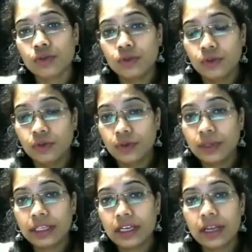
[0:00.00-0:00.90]

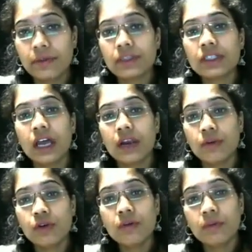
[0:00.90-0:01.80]
The other name is
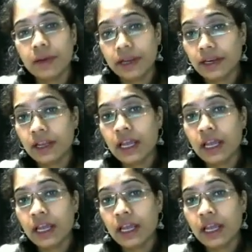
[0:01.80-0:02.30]
Dalmio plate.